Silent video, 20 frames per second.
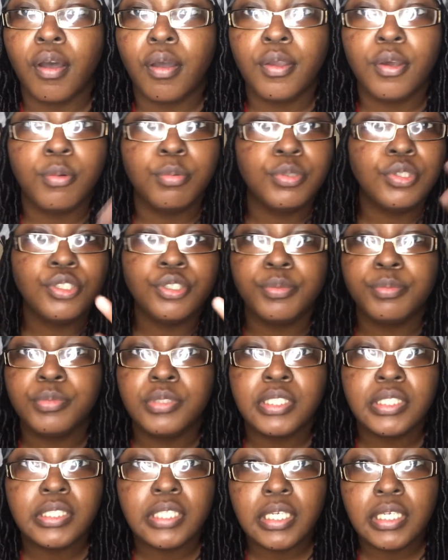help clear up
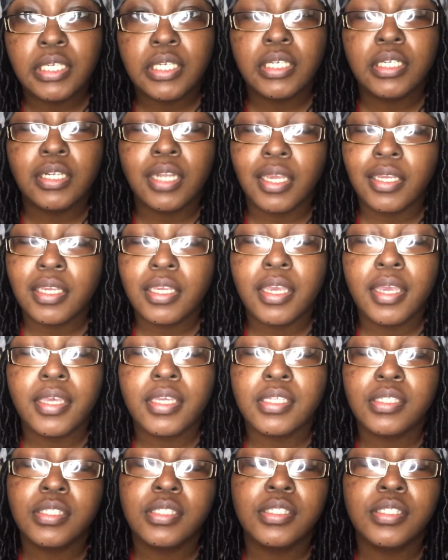your skin. Like, it
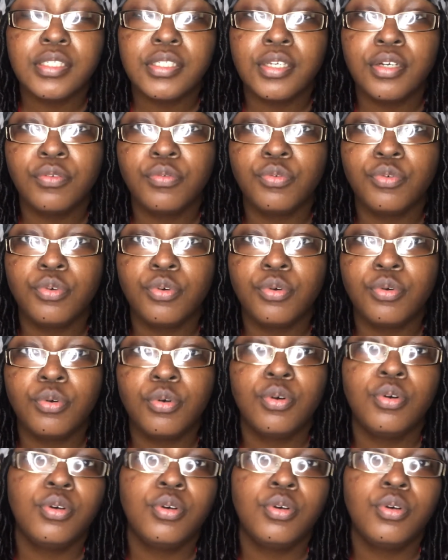has several